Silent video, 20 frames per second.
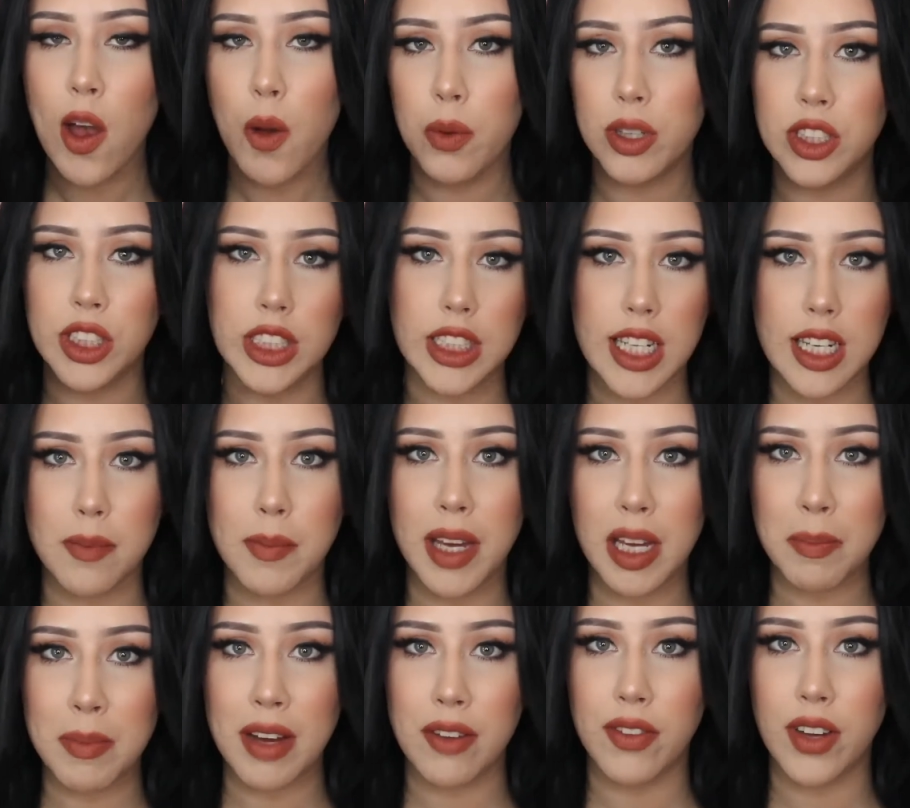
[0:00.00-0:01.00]
which is going to
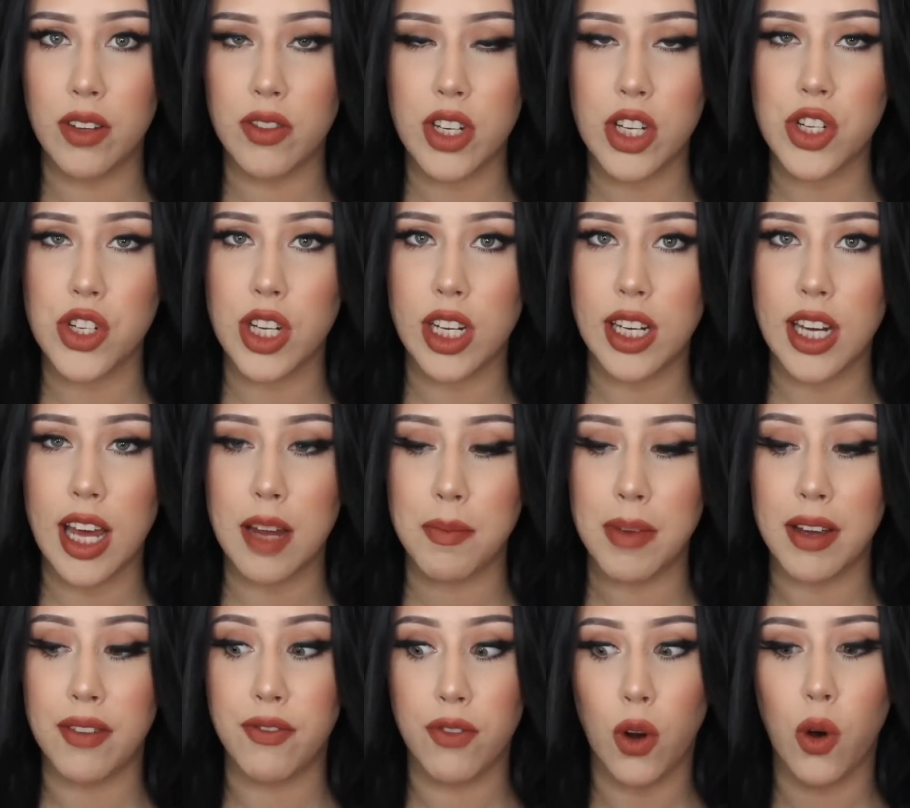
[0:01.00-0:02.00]
make my foundation and
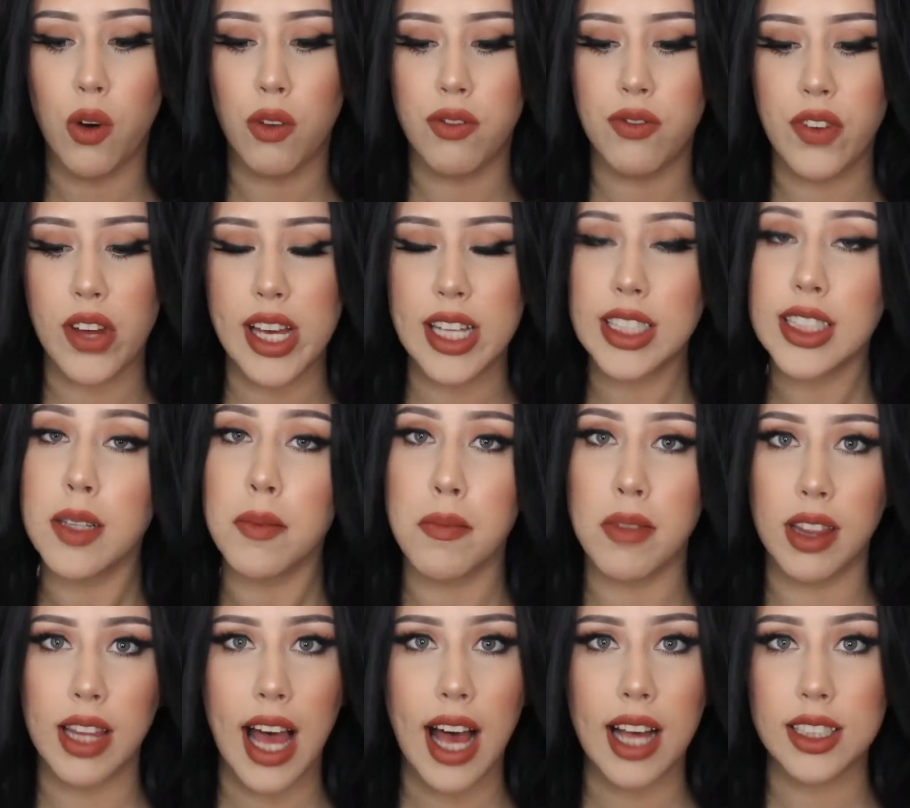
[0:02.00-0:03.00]
my whole face
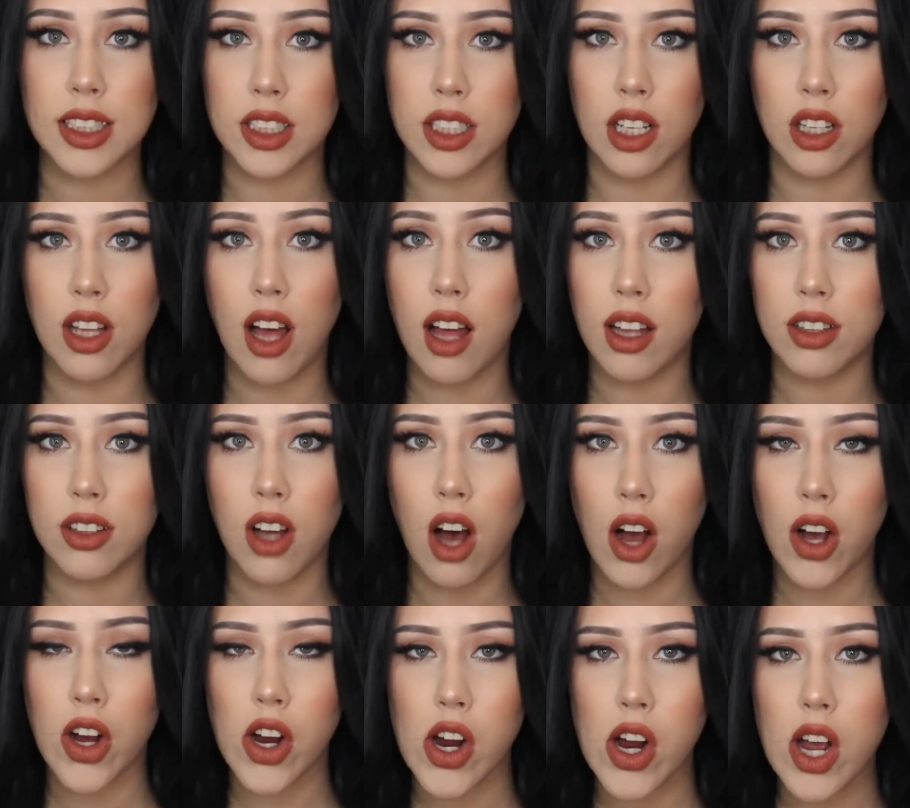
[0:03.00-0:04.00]
last a lot
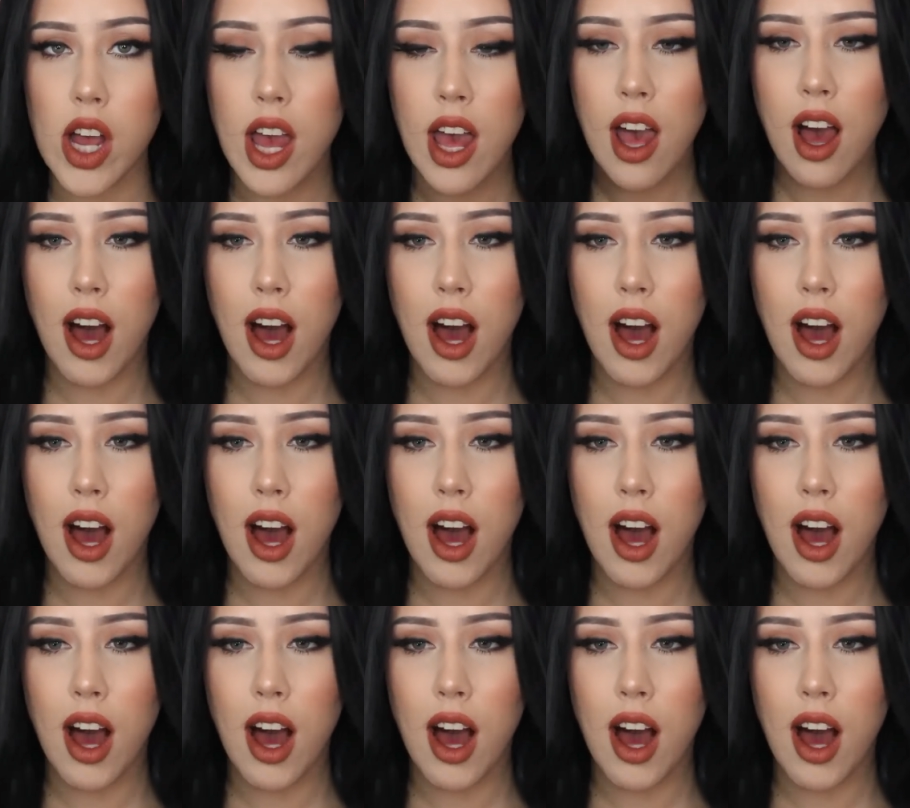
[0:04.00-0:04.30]
longer.